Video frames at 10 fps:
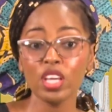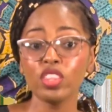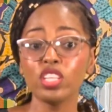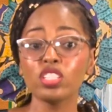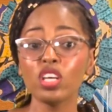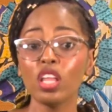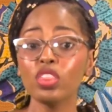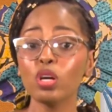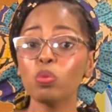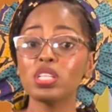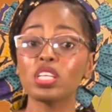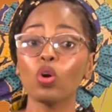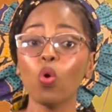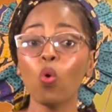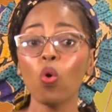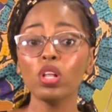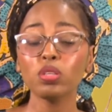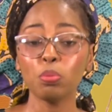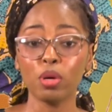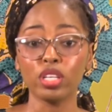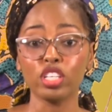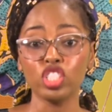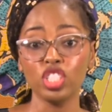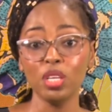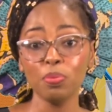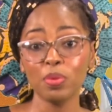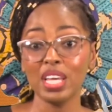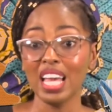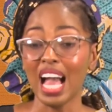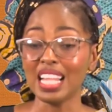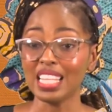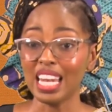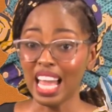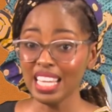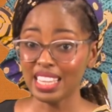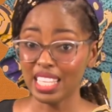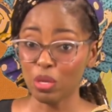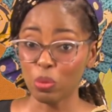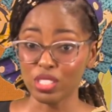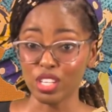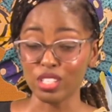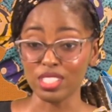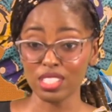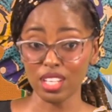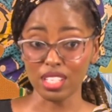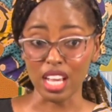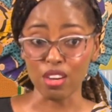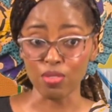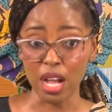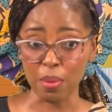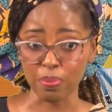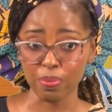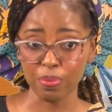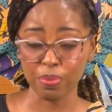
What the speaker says: The thunder was an old mother sheep, and the lightning was her son, a ram.